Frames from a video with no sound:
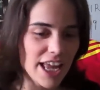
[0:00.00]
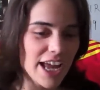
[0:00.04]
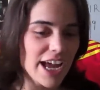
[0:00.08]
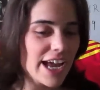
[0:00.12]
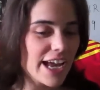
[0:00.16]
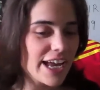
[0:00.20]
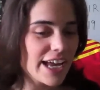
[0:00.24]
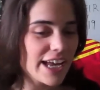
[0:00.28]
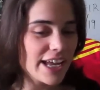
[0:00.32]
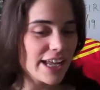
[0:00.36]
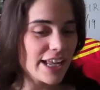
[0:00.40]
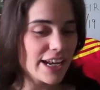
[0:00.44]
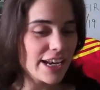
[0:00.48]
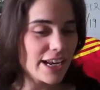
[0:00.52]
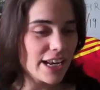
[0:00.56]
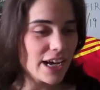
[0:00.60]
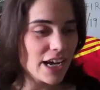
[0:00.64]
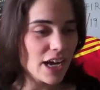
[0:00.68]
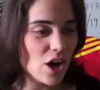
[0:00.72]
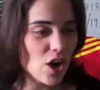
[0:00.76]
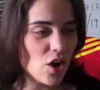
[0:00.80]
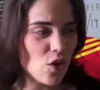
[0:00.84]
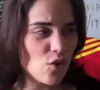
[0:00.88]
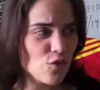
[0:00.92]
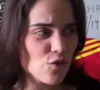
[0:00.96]
And
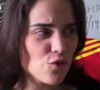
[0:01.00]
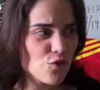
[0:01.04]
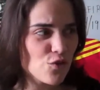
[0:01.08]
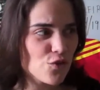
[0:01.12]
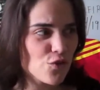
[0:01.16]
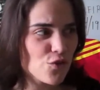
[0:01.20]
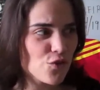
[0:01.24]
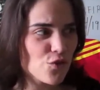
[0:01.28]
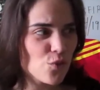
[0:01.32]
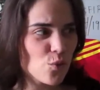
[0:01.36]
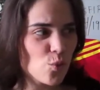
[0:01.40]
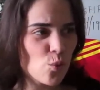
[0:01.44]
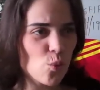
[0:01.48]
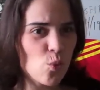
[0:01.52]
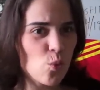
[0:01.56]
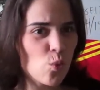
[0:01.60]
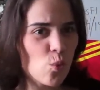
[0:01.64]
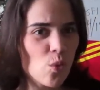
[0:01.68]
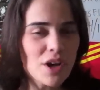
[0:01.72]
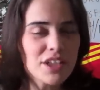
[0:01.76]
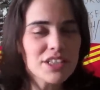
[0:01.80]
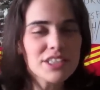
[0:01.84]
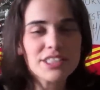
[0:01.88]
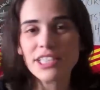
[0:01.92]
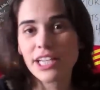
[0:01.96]

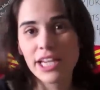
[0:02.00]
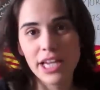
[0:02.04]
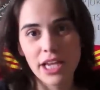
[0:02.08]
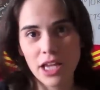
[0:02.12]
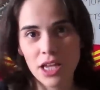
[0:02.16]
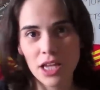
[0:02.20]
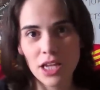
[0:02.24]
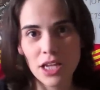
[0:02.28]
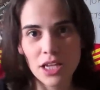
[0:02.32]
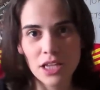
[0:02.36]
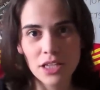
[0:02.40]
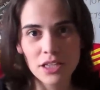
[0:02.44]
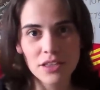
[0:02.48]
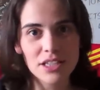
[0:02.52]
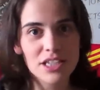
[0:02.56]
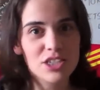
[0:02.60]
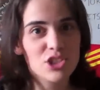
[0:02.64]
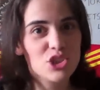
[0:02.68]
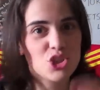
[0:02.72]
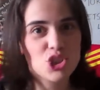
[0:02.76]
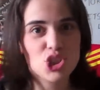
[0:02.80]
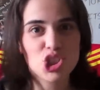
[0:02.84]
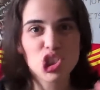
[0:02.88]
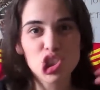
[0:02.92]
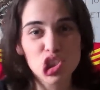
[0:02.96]
one day they
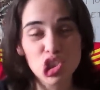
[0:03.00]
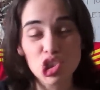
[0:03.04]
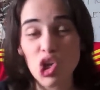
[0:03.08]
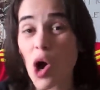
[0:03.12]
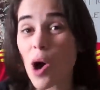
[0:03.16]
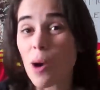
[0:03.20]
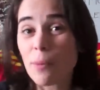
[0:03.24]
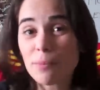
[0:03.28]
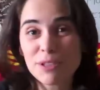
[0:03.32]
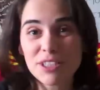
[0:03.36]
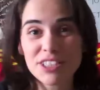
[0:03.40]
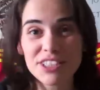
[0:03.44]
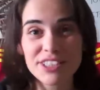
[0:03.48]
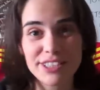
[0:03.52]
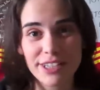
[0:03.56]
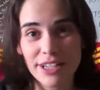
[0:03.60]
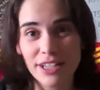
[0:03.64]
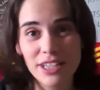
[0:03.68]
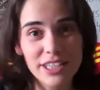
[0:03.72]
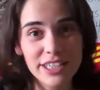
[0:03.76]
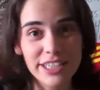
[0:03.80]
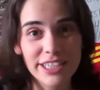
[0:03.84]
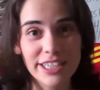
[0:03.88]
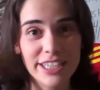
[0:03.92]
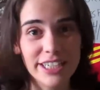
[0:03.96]
just stopped
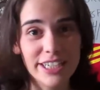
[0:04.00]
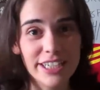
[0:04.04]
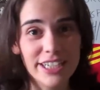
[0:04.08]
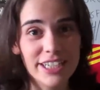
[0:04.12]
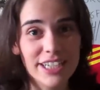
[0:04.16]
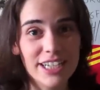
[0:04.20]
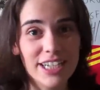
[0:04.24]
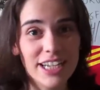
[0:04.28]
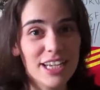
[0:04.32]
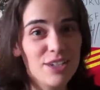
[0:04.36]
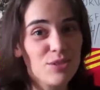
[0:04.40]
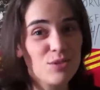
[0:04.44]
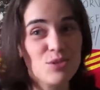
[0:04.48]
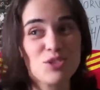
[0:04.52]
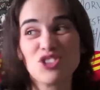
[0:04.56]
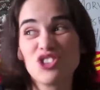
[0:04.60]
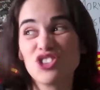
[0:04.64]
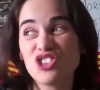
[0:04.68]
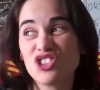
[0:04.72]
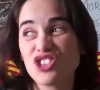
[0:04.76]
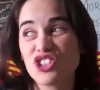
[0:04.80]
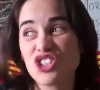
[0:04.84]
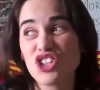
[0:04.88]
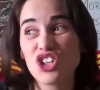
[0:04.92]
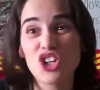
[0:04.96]
selling it. It was
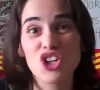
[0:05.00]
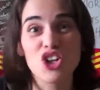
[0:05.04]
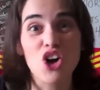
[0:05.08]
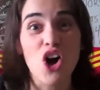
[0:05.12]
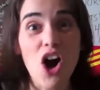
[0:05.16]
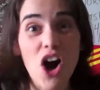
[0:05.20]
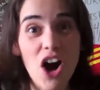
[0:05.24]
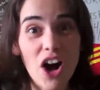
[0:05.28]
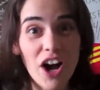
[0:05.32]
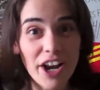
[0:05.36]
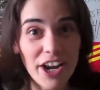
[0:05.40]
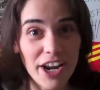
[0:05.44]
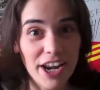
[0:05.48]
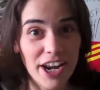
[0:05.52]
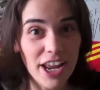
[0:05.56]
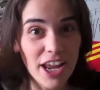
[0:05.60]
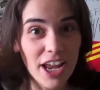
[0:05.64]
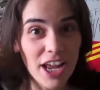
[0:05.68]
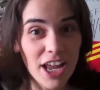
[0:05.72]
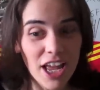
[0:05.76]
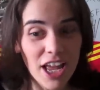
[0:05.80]
just gone.